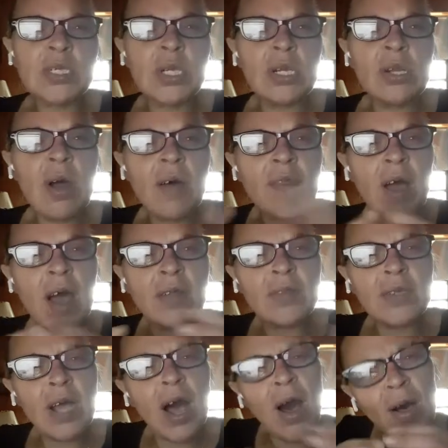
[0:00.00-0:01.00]
Shouldn't
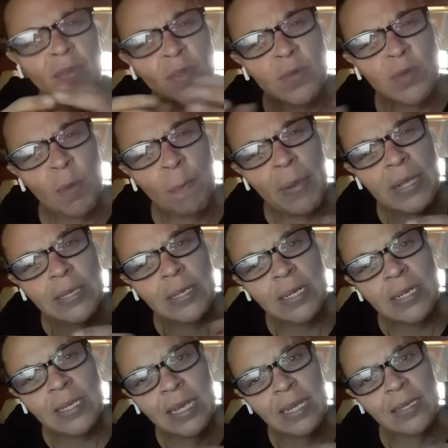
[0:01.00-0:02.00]
all those are
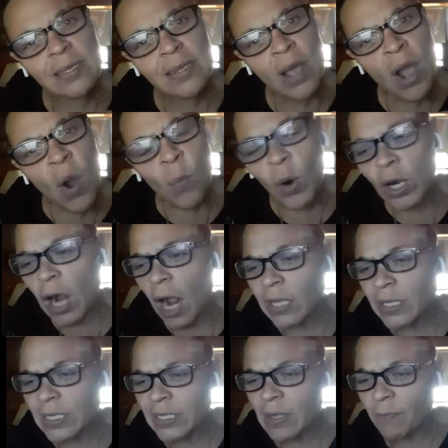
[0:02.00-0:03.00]
businesses?
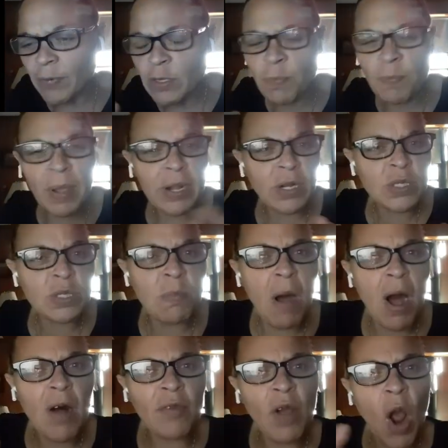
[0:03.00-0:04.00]
Regardless if it's big or
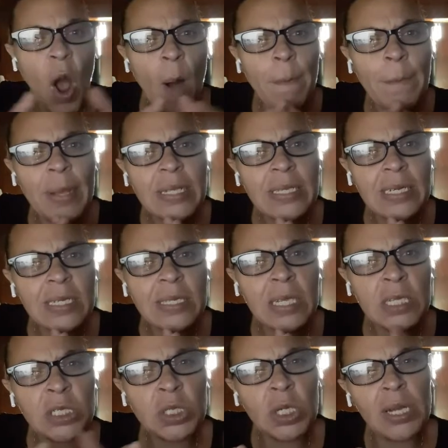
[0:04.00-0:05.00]
small, they're all
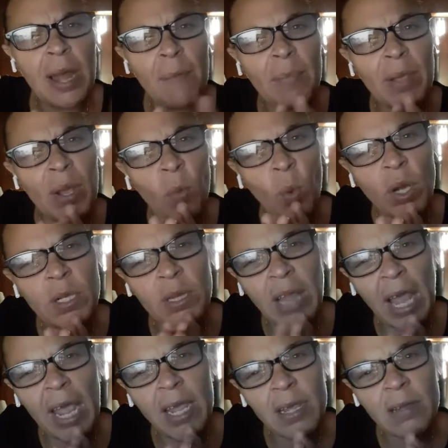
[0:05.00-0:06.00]
businesses. Shouldn't that be in one
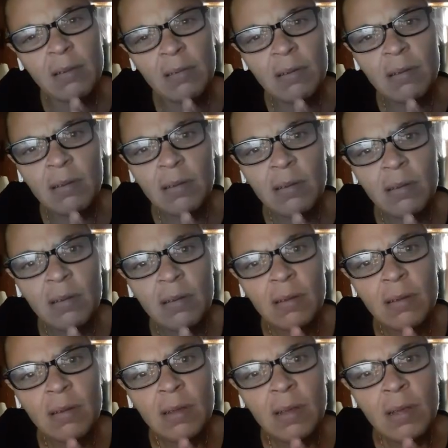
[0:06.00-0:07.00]
thing?
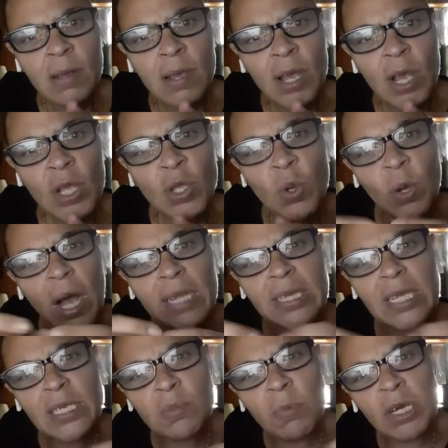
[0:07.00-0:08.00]
You got
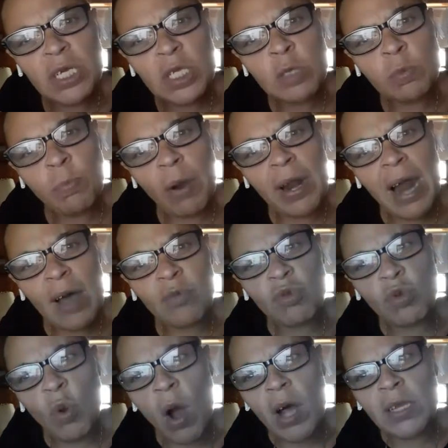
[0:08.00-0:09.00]
this money spread out
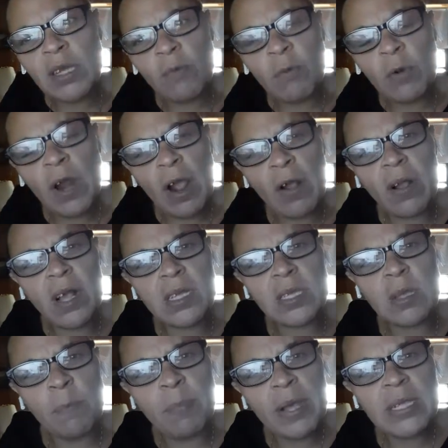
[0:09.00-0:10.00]
through all different areas
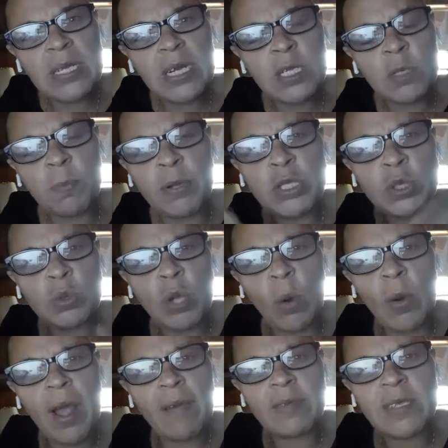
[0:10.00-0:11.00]
of business, but you
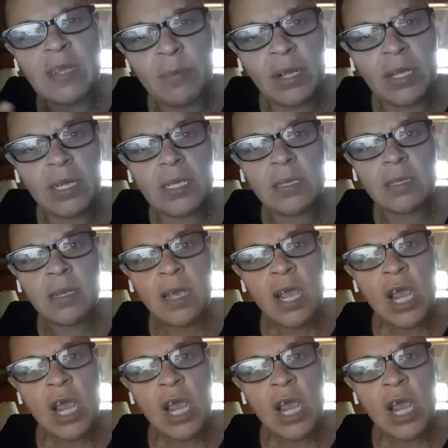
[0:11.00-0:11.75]
don't have stimulus.